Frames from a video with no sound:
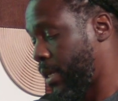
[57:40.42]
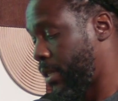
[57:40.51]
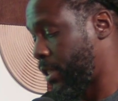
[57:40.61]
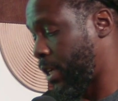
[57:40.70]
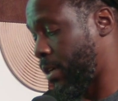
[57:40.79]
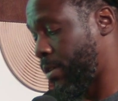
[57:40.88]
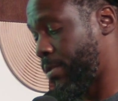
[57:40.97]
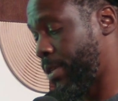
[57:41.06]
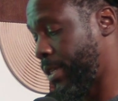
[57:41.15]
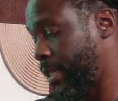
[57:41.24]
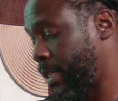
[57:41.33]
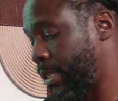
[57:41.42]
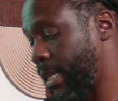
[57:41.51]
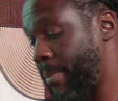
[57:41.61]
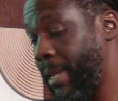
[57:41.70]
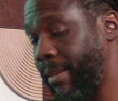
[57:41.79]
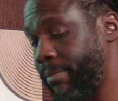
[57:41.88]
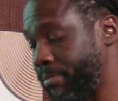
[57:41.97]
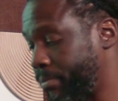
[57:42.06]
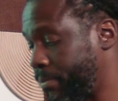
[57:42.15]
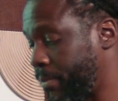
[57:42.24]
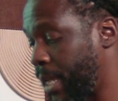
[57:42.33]
So, I mean,
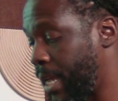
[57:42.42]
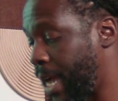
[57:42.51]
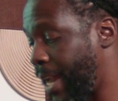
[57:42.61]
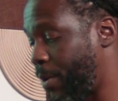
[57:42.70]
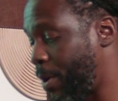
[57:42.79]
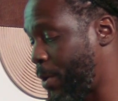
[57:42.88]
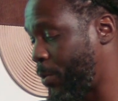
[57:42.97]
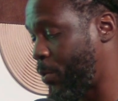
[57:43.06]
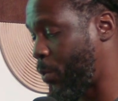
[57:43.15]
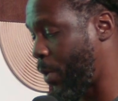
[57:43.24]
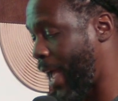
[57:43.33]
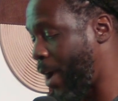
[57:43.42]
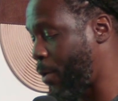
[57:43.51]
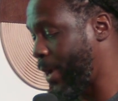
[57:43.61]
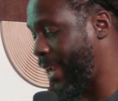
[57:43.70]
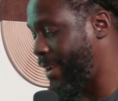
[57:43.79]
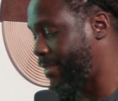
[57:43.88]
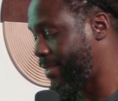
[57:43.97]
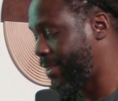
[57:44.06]
I don't know how we